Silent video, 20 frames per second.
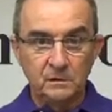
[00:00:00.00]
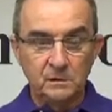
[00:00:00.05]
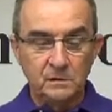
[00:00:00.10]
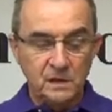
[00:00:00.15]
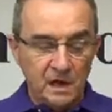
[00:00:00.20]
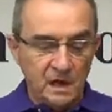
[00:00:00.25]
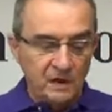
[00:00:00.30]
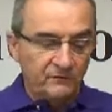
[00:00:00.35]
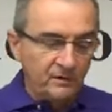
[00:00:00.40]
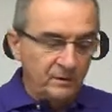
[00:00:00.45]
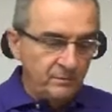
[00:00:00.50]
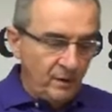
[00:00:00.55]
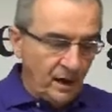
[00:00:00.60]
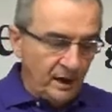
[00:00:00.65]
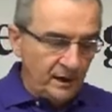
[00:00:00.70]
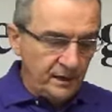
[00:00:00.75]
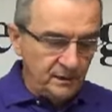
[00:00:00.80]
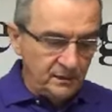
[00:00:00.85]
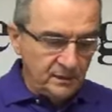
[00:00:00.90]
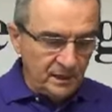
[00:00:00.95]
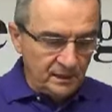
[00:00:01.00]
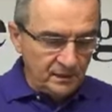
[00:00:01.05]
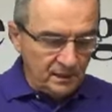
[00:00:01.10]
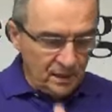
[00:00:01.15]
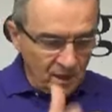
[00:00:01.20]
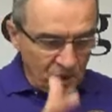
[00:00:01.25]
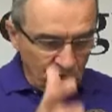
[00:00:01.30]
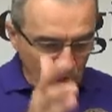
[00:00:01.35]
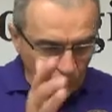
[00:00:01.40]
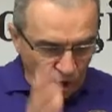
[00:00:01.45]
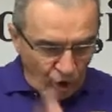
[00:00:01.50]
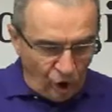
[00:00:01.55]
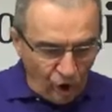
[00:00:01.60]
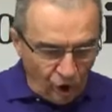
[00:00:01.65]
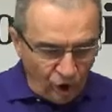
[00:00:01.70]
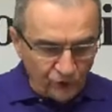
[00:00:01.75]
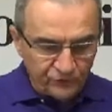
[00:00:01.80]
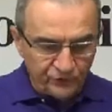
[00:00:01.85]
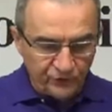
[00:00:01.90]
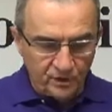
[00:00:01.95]
And everybody that
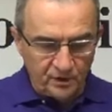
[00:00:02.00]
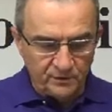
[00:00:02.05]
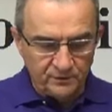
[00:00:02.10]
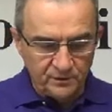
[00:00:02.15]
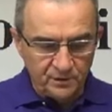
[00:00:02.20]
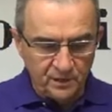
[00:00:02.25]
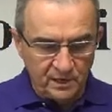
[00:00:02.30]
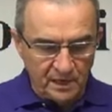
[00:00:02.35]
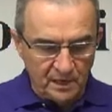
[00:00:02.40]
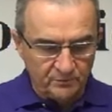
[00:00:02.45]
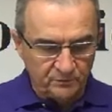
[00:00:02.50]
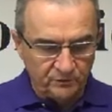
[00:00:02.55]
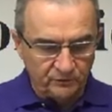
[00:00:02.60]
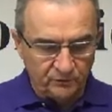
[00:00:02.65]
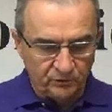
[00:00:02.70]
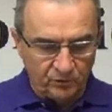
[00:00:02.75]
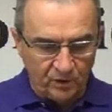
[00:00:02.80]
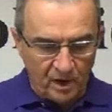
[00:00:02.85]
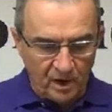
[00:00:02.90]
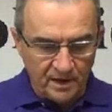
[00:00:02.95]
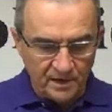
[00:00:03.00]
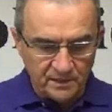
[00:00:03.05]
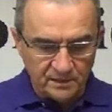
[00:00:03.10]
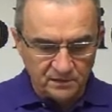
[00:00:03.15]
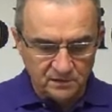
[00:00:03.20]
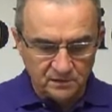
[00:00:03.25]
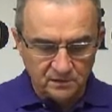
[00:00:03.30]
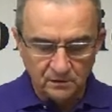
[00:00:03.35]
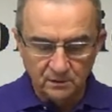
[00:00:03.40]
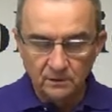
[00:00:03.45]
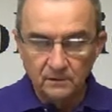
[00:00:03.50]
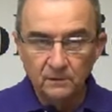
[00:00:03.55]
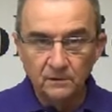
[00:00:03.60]
calls on the name of Christ